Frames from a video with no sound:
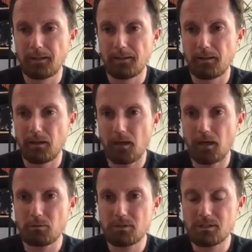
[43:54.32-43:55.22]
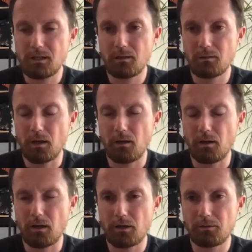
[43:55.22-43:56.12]
I would say,
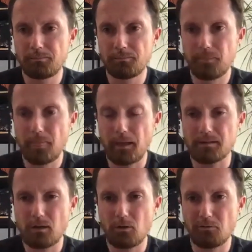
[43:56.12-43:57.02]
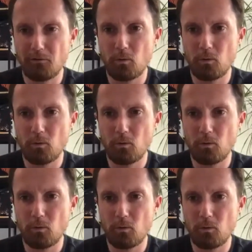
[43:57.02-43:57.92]
of
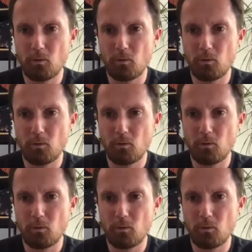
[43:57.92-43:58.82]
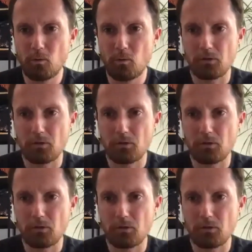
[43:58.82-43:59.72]
course, you should be able
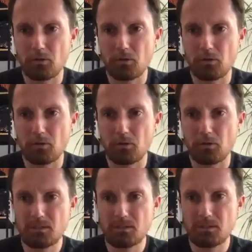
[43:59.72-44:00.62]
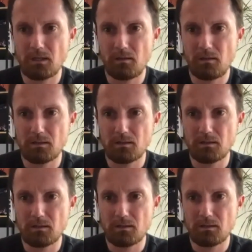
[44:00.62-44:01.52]
to segmentate these
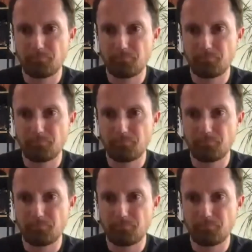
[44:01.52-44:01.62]
specific